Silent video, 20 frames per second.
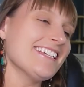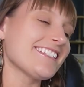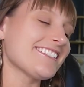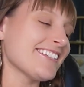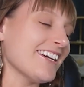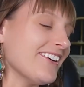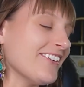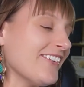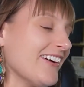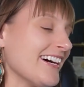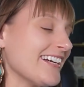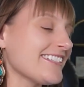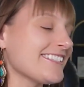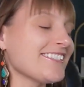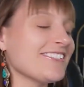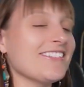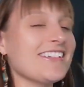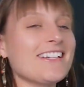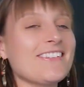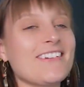
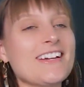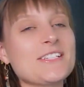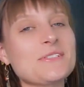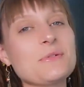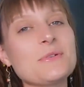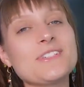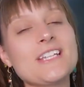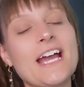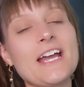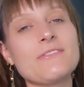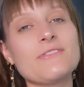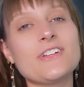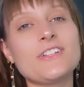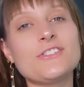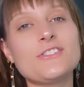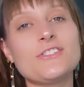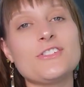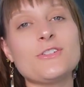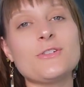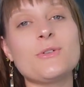So anyways, we'll dive
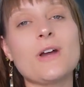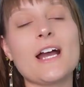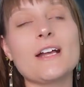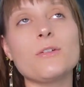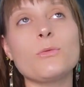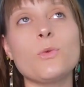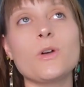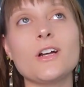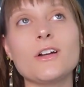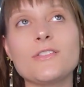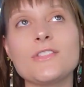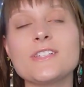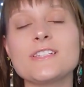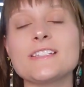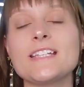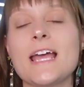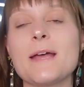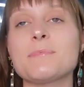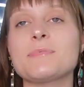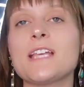into kind of what are the
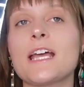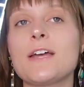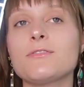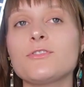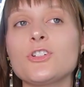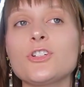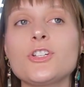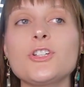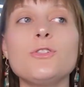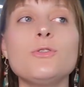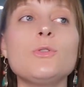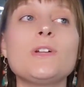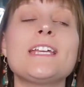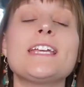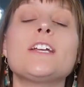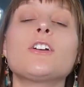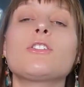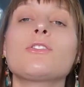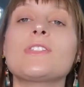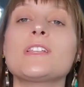steps. After you
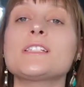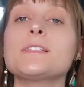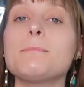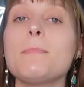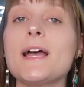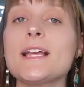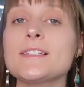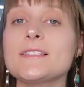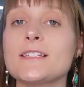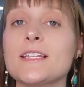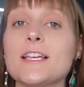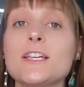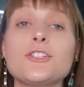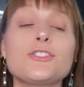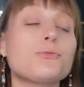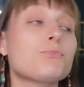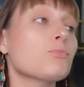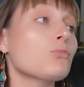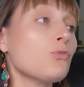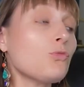hear this
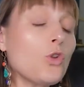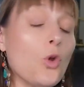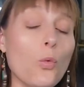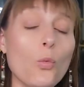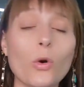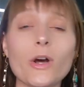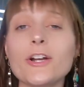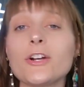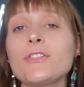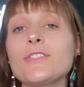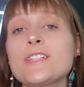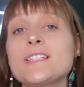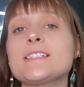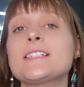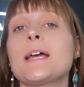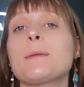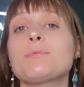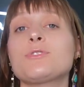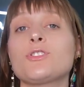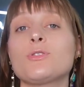message, what are the
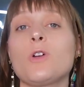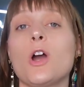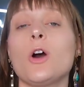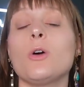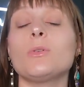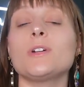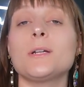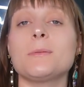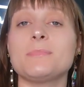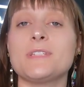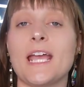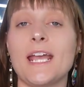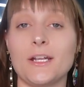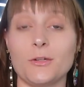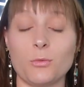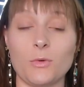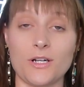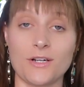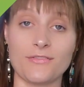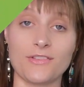steps to go and obtain one